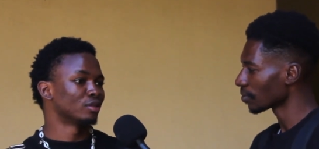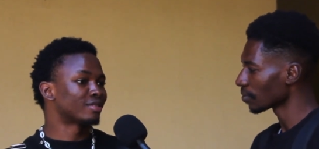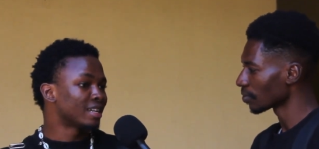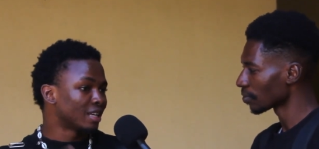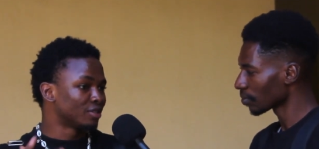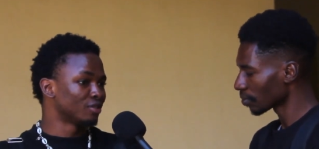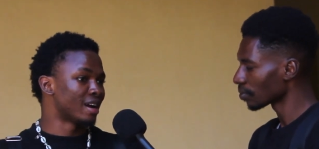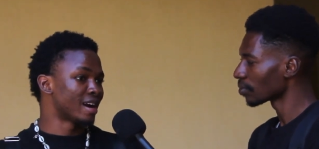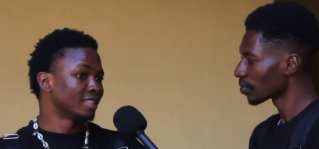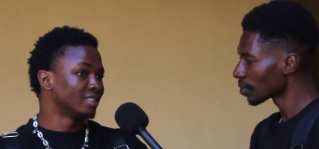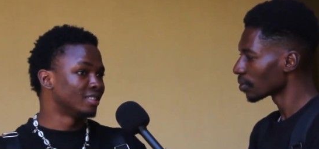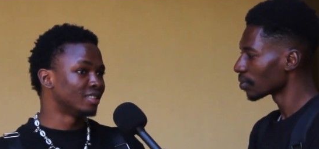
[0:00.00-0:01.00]
Speaker 1: write and say I'm
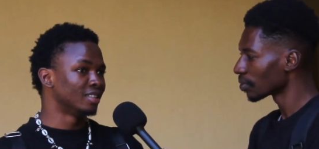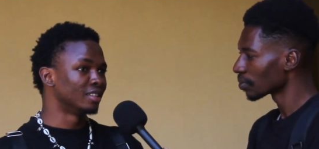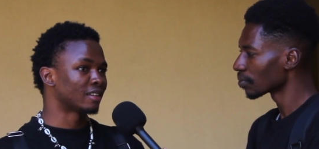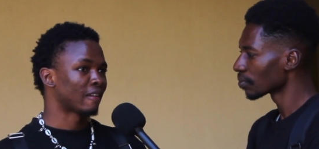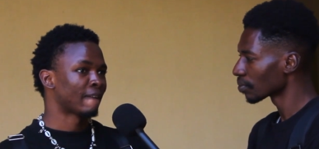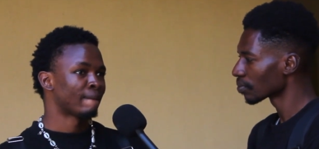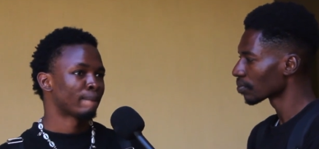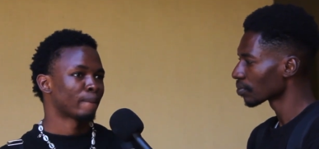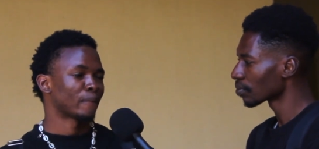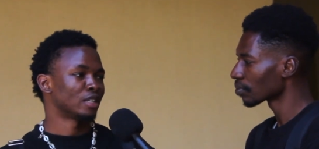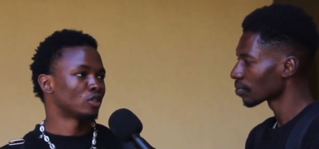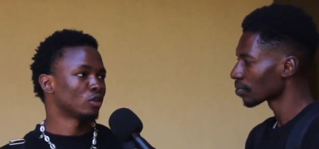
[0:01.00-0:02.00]
writing sick.
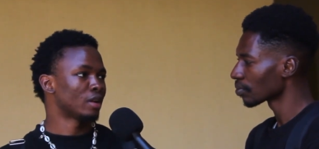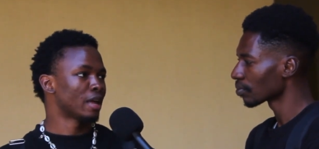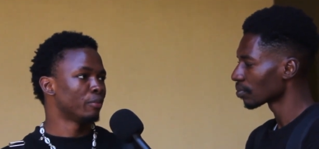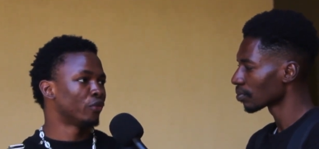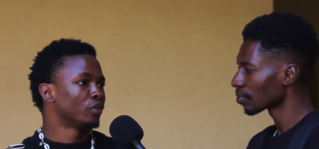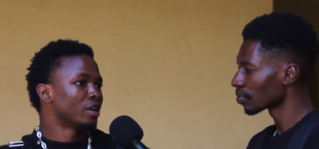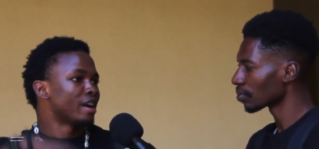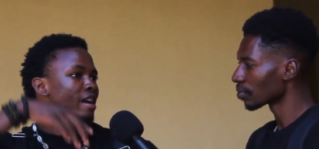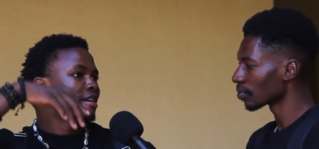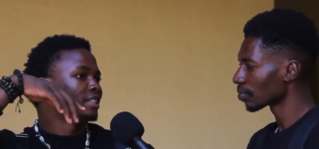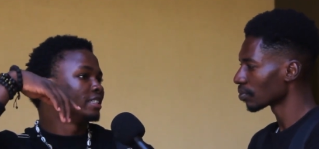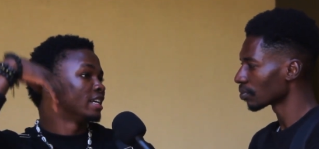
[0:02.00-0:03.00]
So like before the
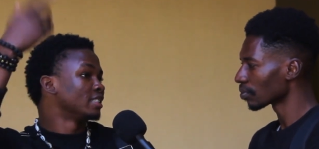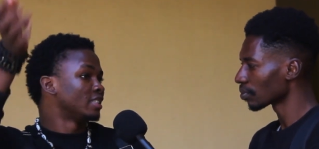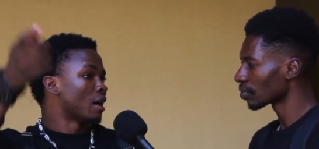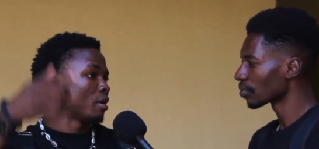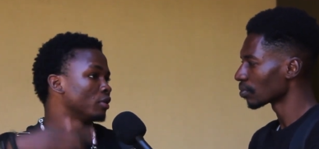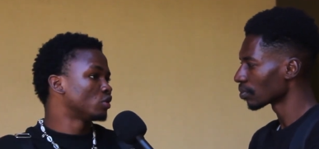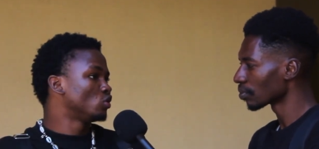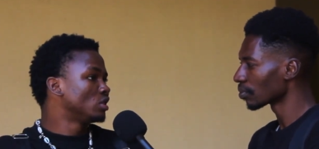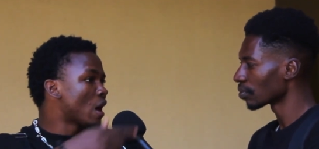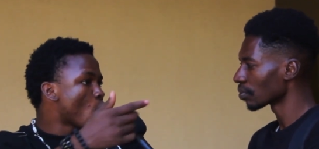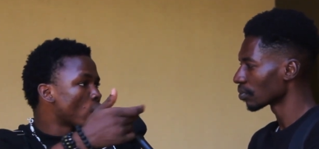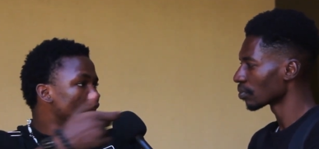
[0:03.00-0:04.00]
write the next jam, I just use
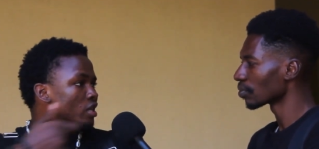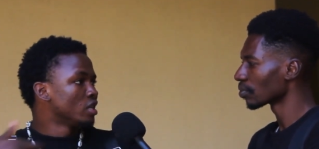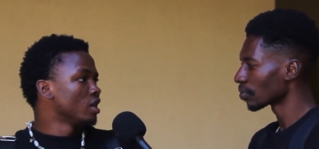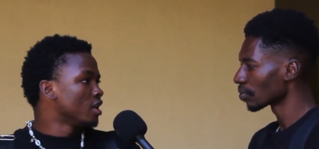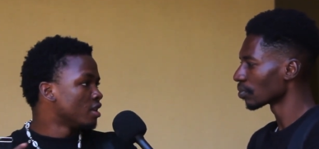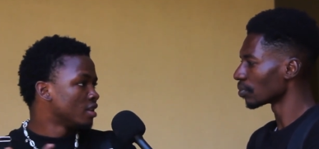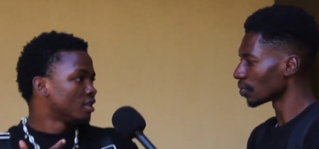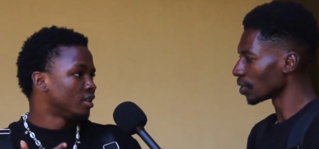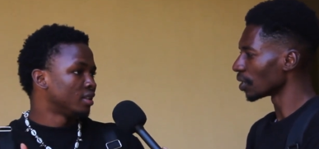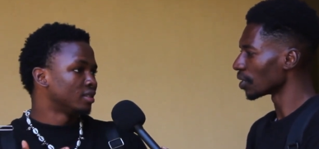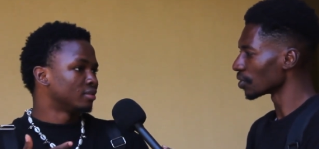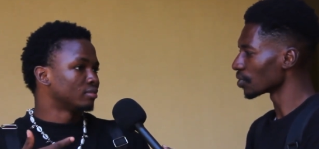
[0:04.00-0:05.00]
that 1 year.
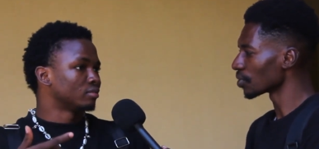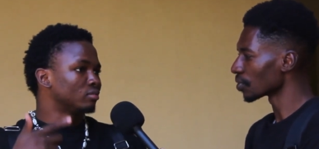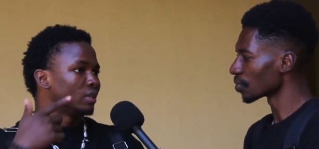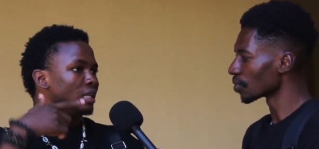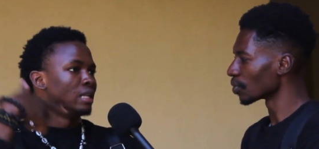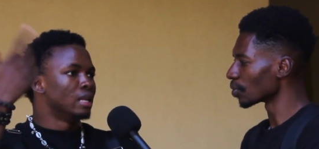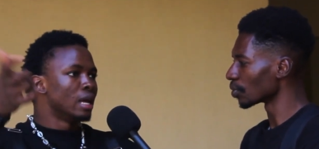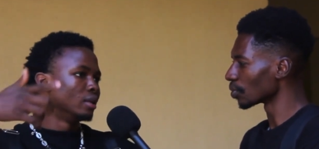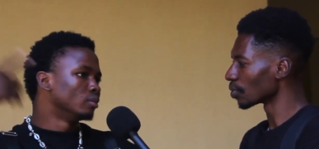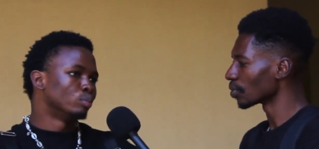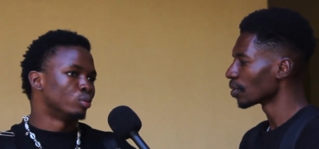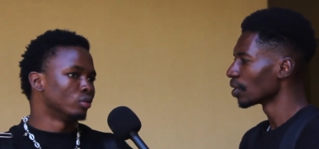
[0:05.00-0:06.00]
Yes.
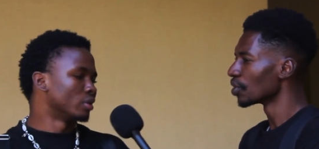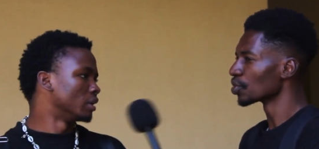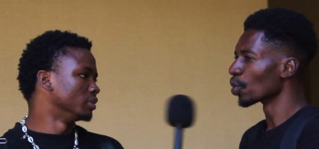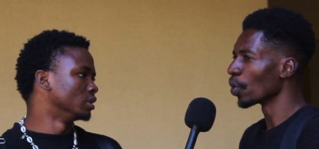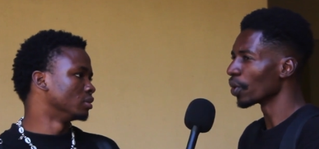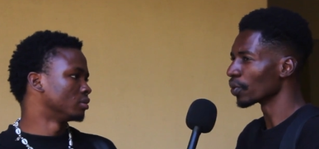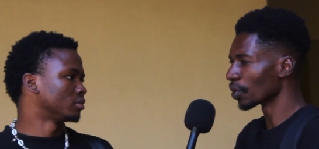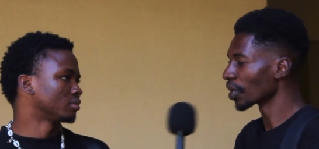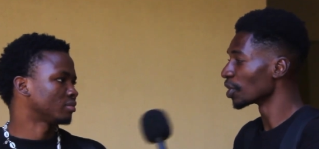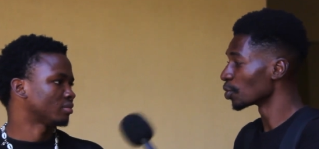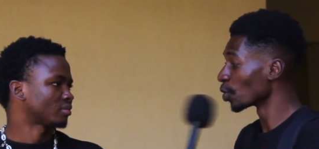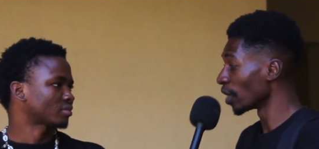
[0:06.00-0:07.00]
Learn
Speaker 2: programming. So
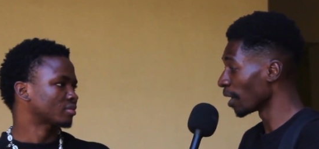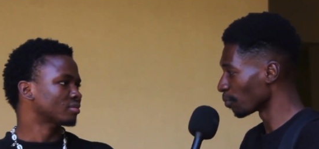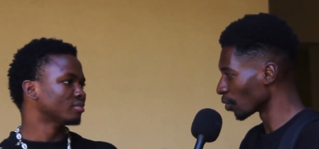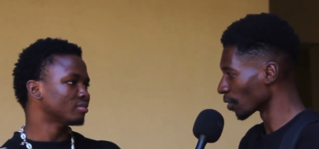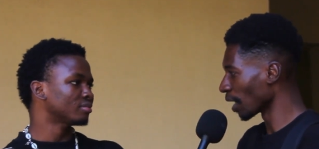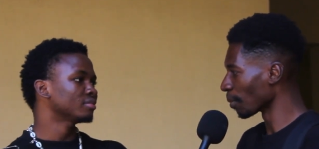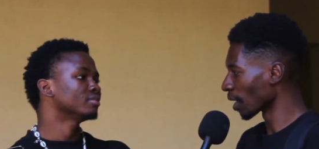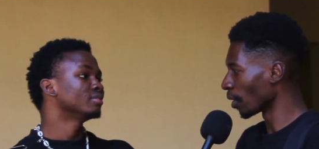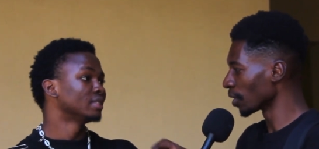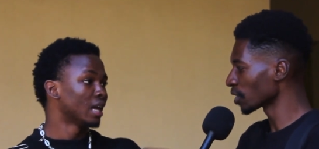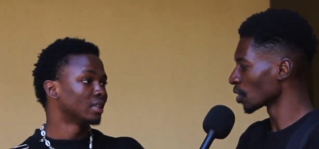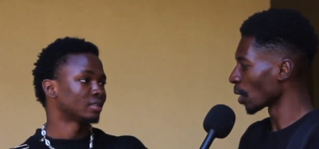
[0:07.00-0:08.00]
okay, to learn programming, I
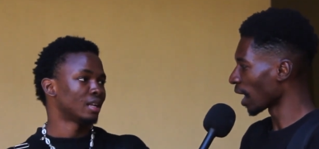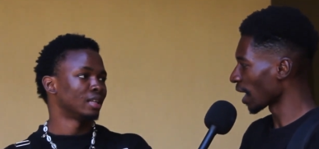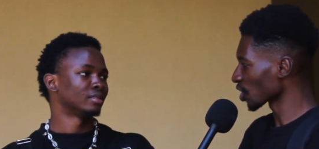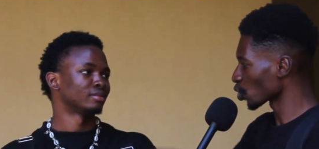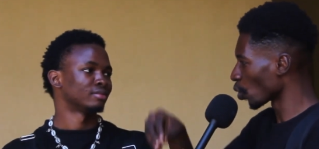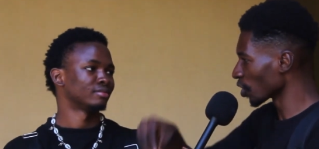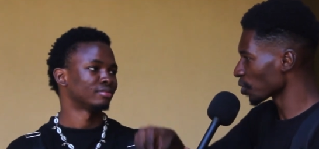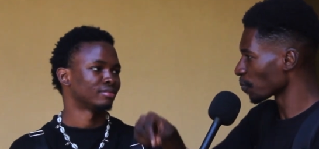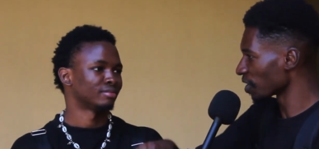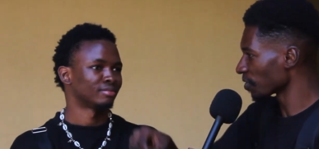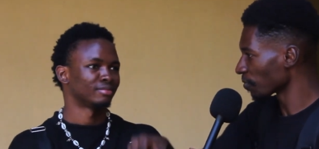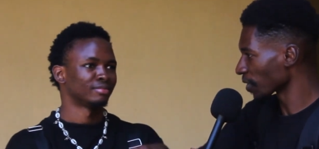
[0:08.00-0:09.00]
want to ask what
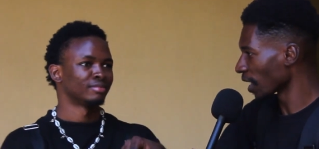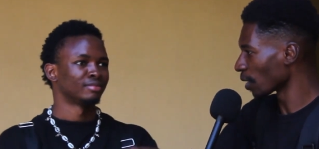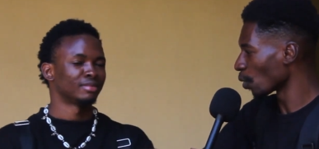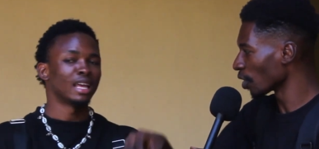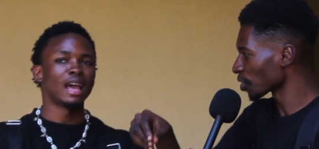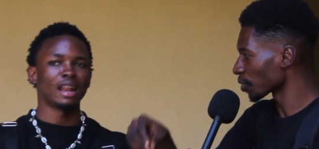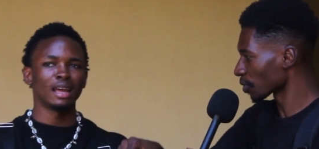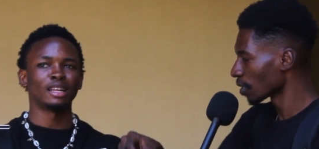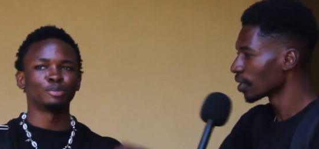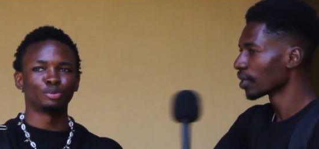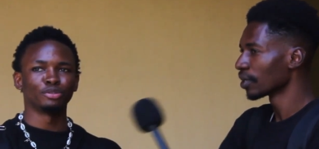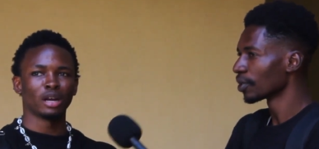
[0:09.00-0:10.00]
specifically what's
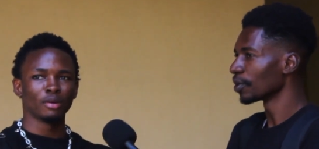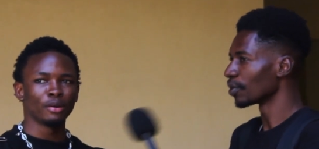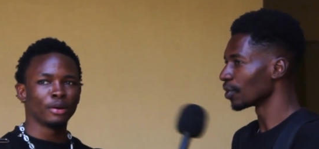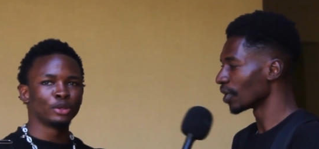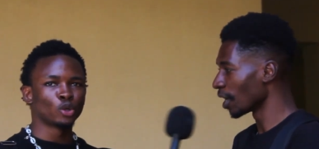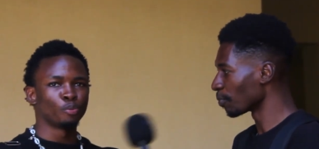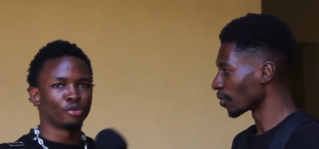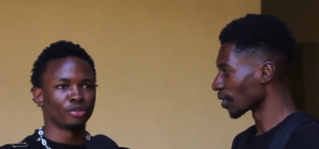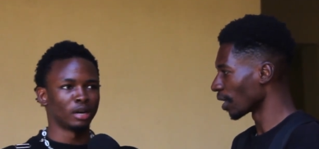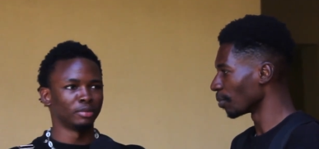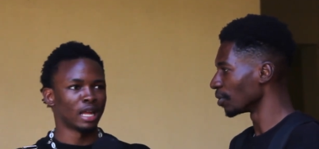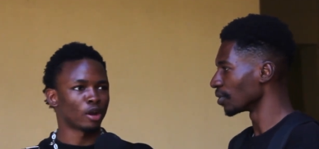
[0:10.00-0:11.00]
you learn
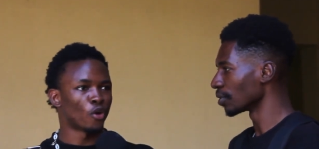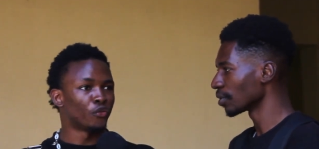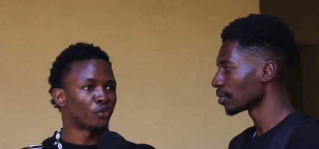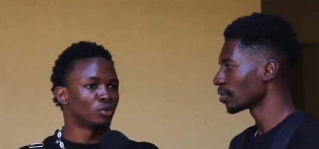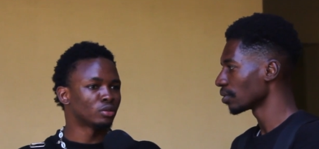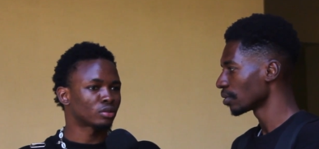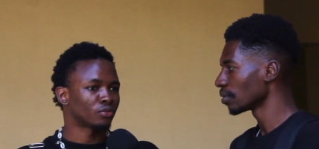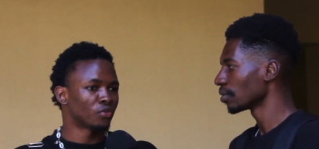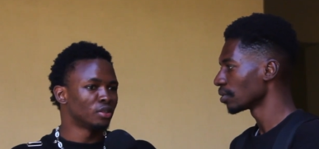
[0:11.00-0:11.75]
programming like on front